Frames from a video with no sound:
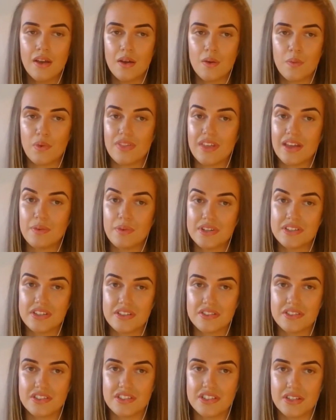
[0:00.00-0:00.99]
We then went on
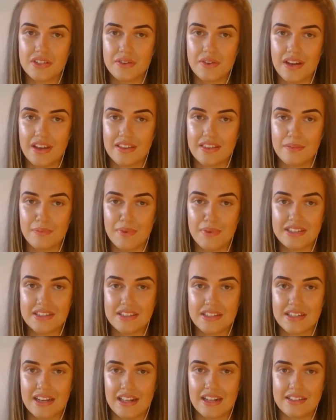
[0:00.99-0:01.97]
to do a thematic
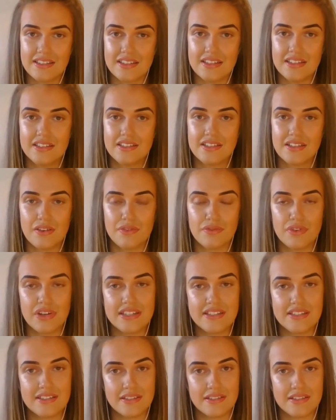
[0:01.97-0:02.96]
analysis of
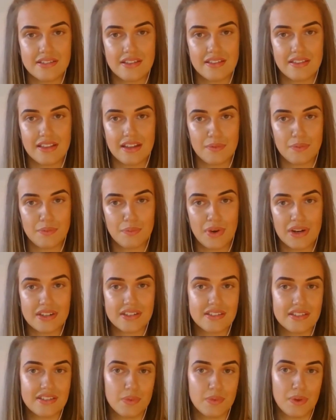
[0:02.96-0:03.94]
reasons that
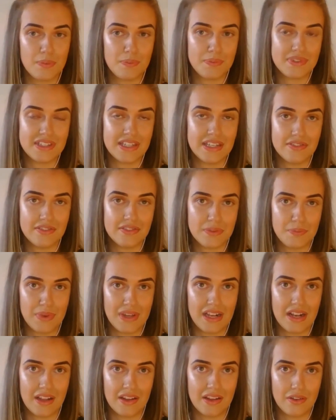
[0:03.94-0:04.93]
practices were perceived to be
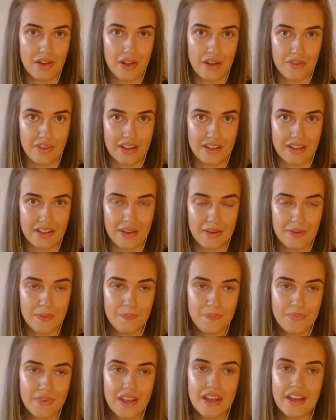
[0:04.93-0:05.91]
low value.
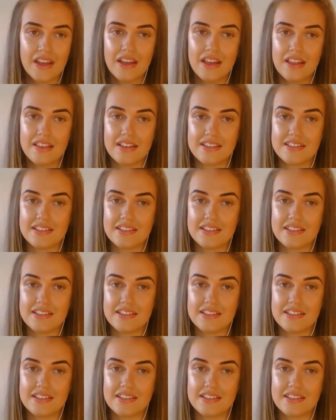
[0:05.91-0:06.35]
These